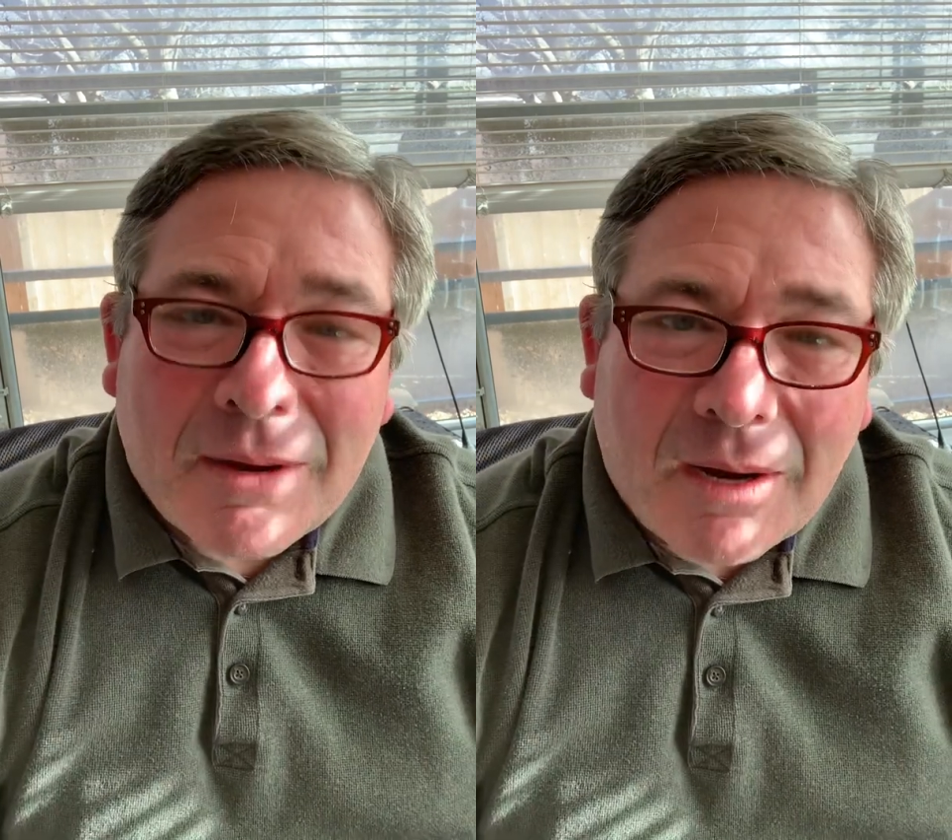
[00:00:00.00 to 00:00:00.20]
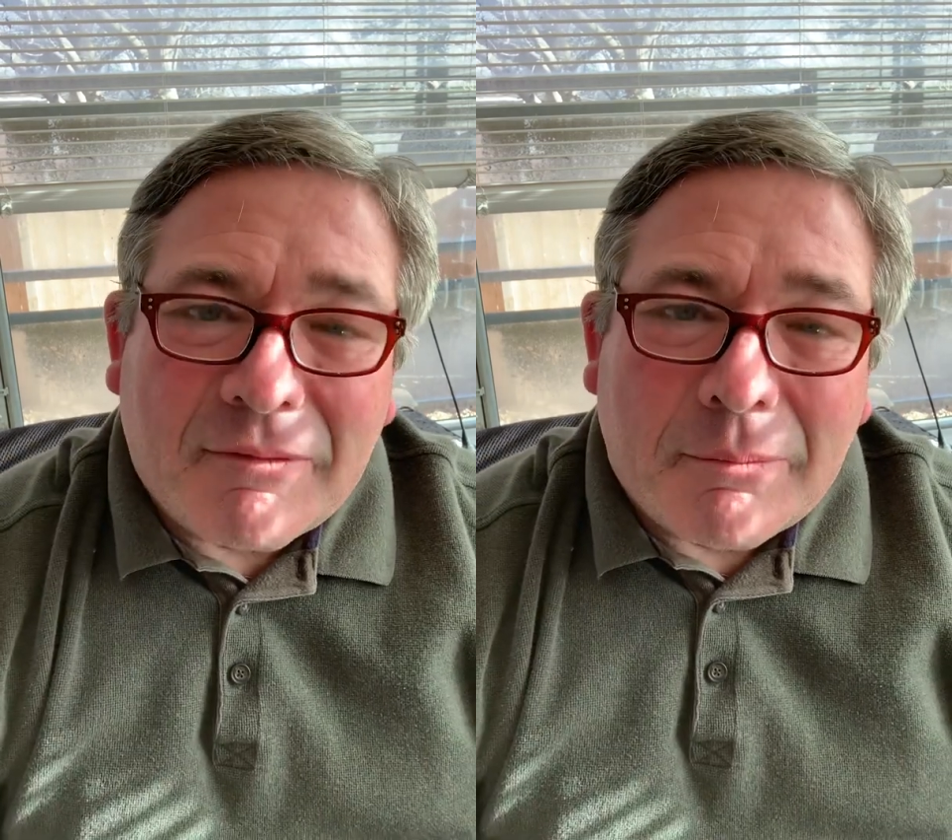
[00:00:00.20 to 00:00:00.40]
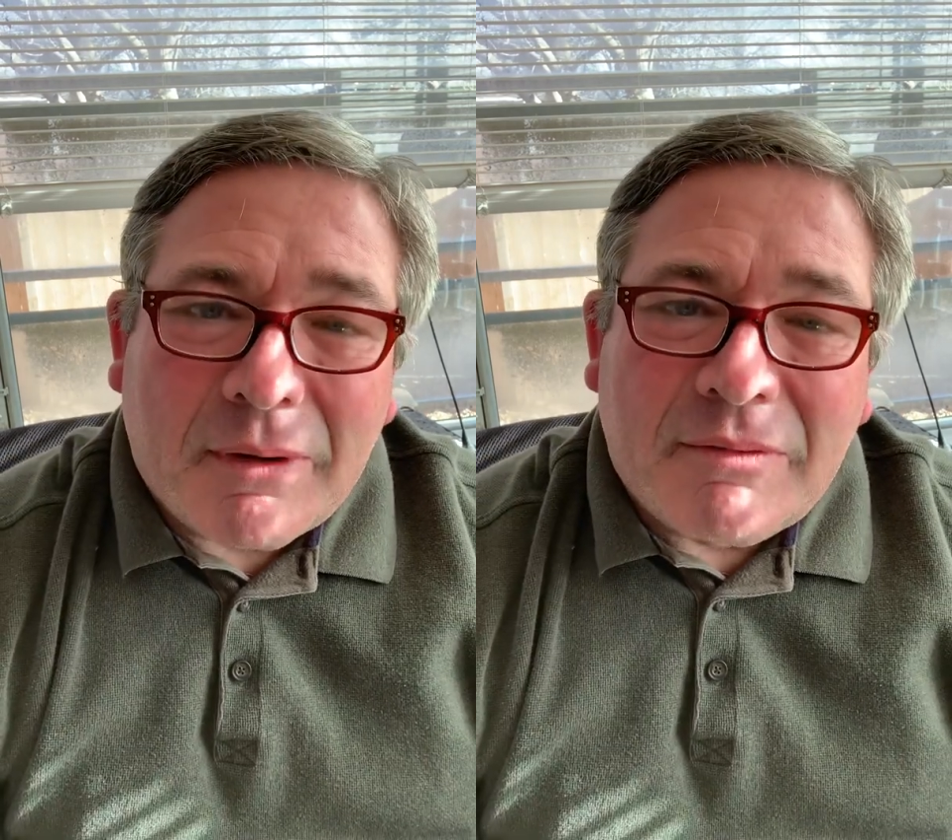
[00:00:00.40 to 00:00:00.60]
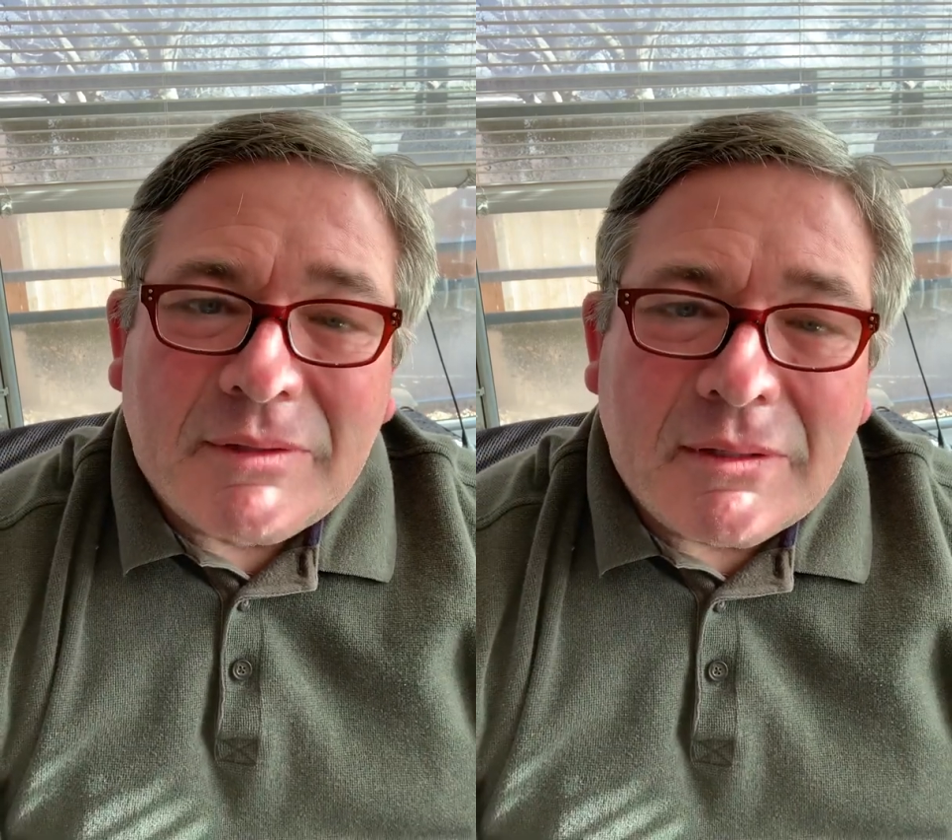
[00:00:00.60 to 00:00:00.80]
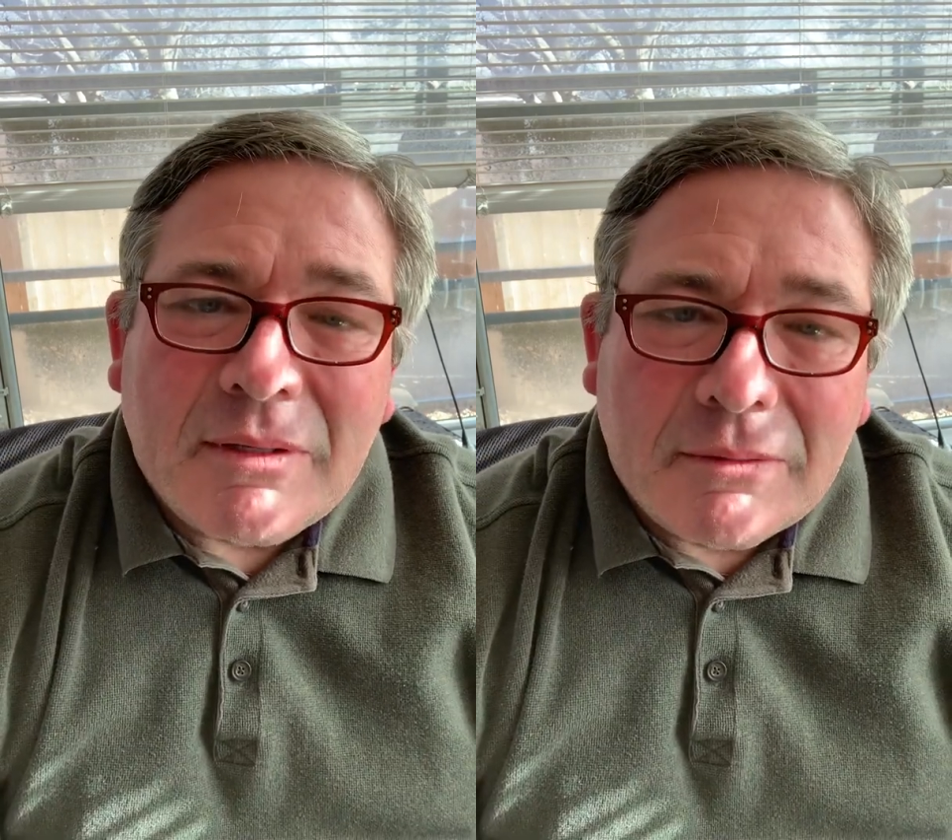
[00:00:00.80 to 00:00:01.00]
I'm from
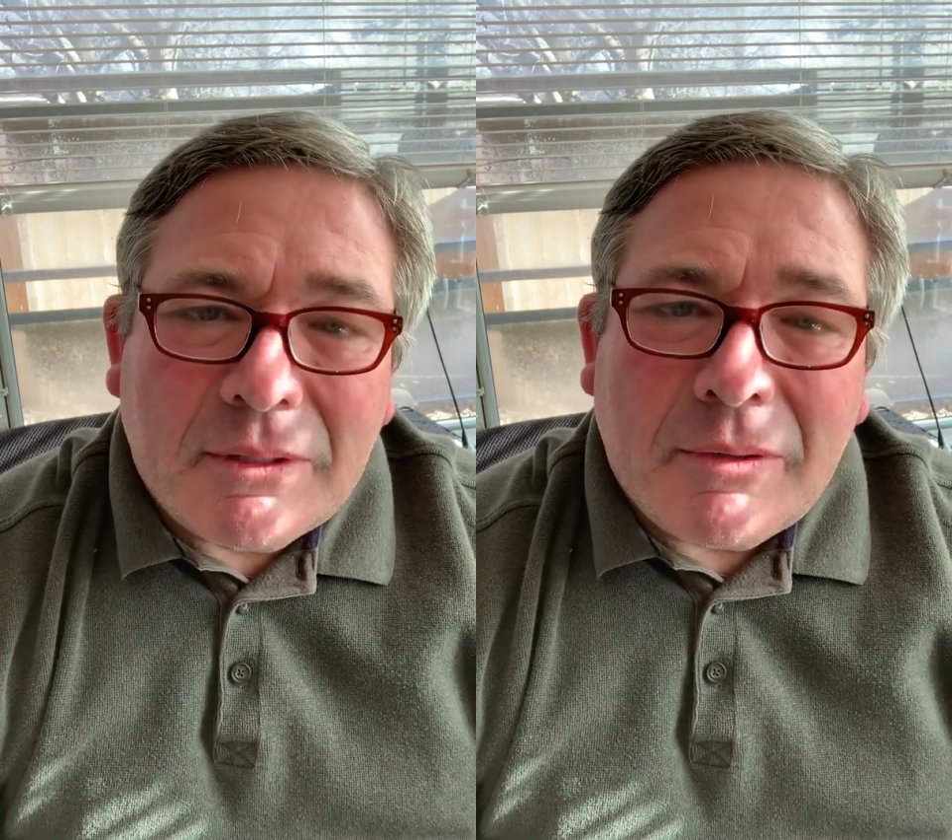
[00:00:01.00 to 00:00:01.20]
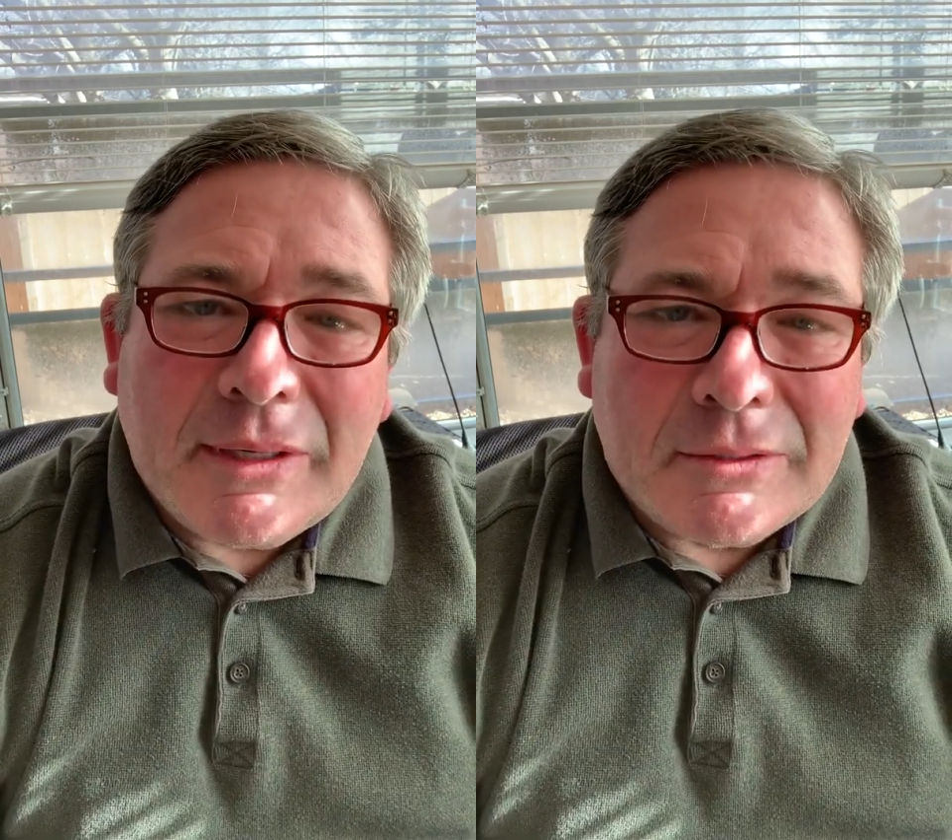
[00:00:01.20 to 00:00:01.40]
Belleville, Illinois,